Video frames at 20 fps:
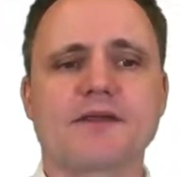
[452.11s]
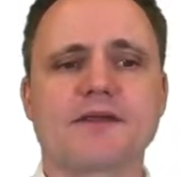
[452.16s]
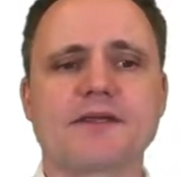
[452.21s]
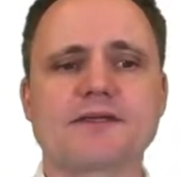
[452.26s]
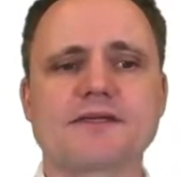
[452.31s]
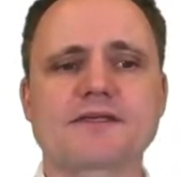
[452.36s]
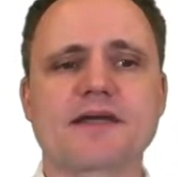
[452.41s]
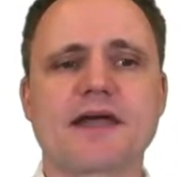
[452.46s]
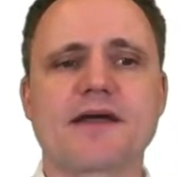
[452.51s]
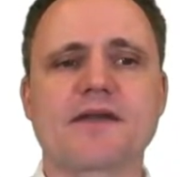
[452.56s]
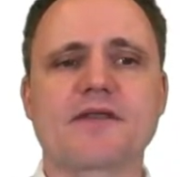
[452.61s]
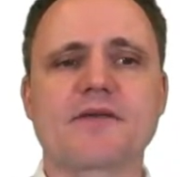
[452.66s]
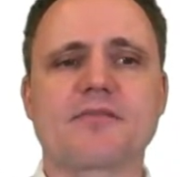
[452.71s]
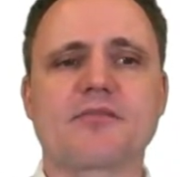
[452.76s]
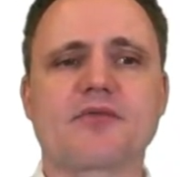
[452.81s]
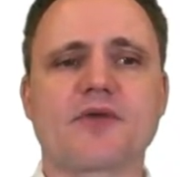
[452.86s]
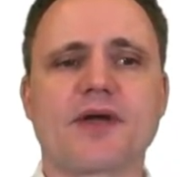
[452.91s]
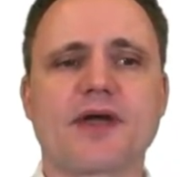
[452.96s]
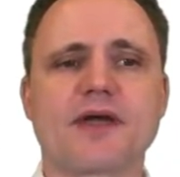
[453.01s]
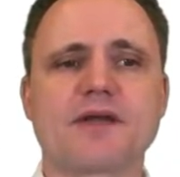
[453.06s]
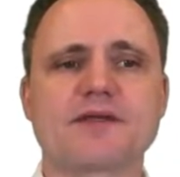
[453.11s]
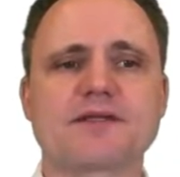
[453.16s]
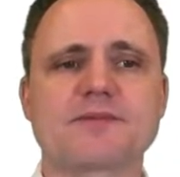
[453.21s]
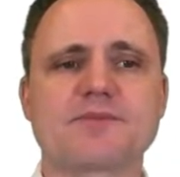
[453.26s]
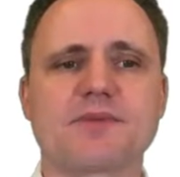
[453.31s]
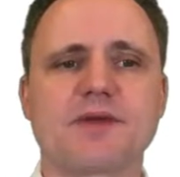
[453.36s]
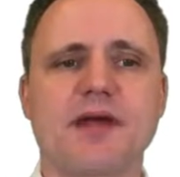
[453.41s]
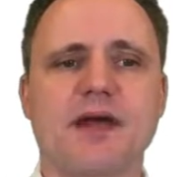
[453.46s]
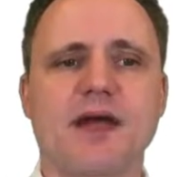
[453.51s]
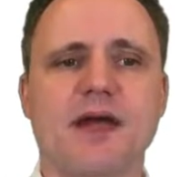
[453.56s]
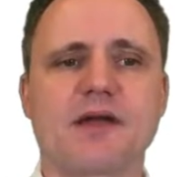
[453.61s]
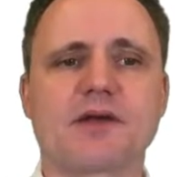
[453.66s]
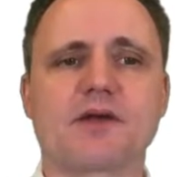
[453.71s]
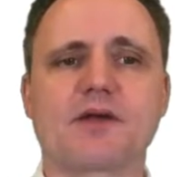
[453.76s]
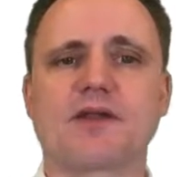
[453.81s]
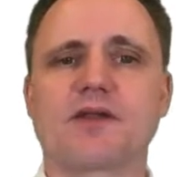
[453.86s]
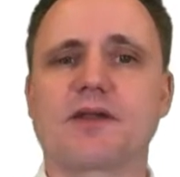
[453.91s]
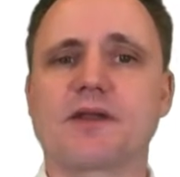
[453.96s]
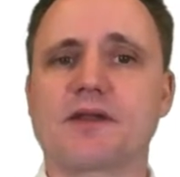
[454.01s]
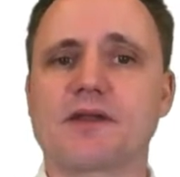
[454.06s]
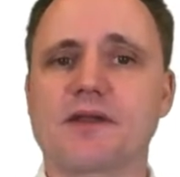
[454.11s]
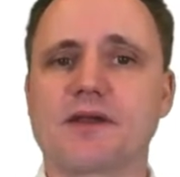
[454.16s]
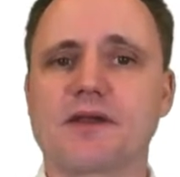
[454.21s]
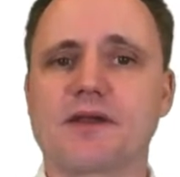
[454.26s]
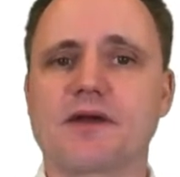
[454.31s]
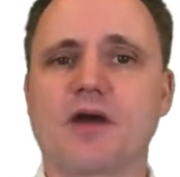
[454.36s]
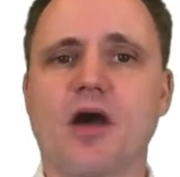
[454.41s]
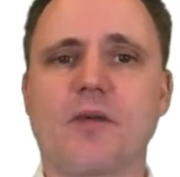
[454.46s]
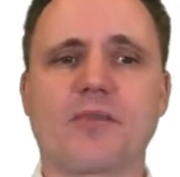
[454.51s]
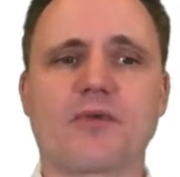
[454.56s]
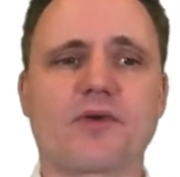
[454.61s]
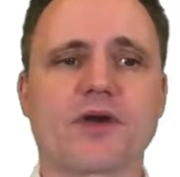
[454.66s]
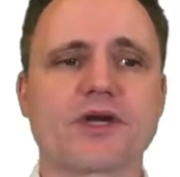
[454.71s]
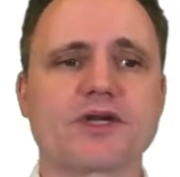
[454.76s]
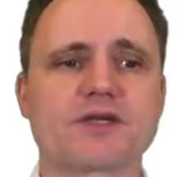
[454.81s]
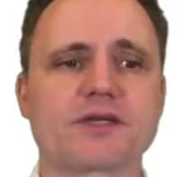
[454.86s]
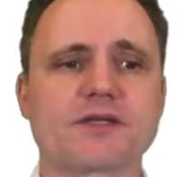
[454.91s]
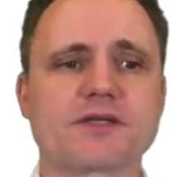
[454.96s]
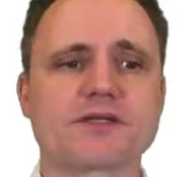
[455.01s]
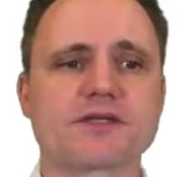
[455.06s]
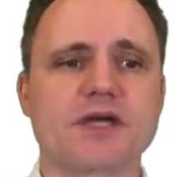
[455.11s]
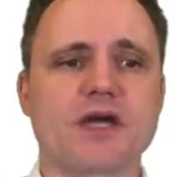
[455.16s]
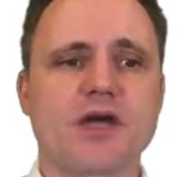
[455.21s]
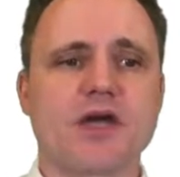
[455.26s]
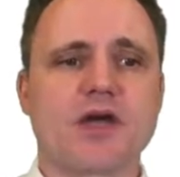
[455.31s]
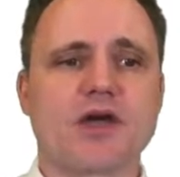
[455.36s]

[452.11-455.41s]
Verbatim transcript: This is kind of the brains behind the operations.